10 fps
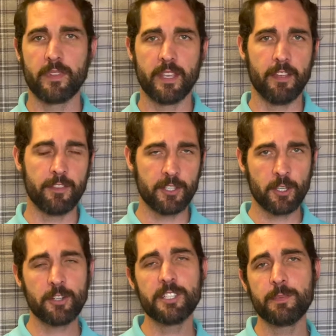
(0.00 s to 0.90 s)
if the
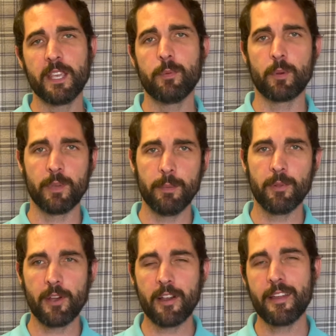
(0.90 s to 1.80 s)
church is being where
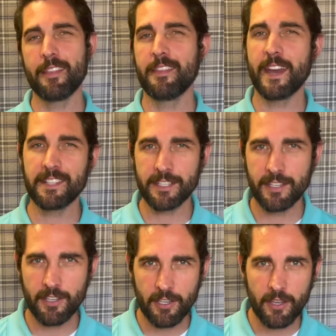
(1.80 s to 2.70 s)
people are, that's a
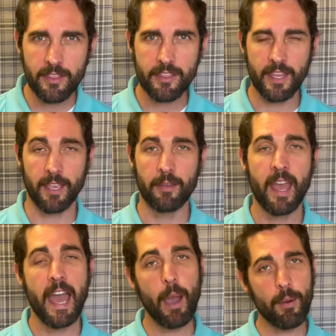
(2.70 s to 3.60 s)
good thing.
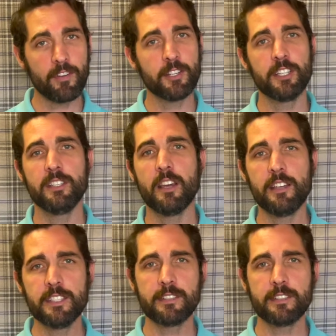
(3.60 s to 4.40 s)
However, she does